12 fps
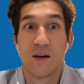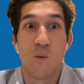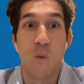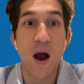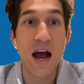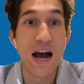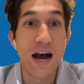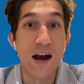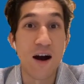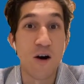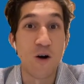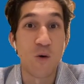
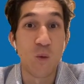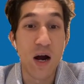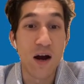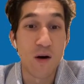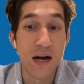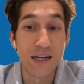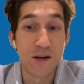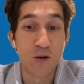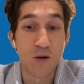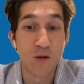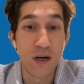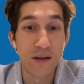Wow, wow, I don't
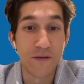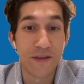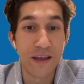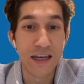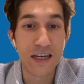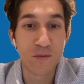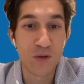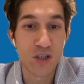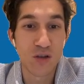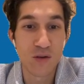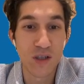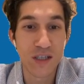know. I think I'm just
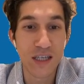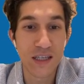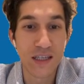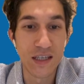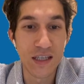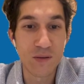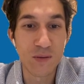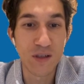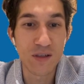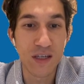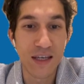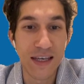gonna take this
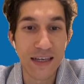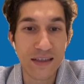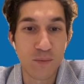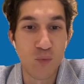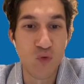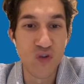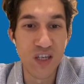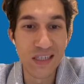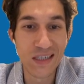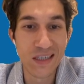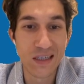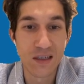one, get
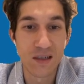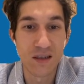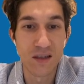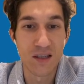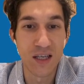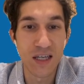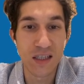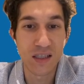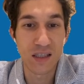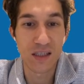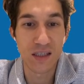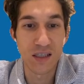brick,
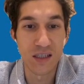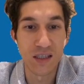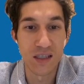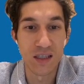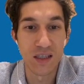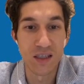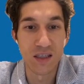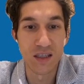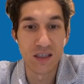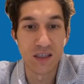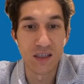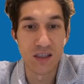get
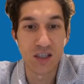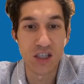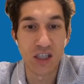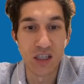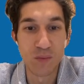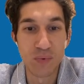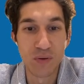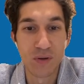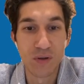uh, sheep,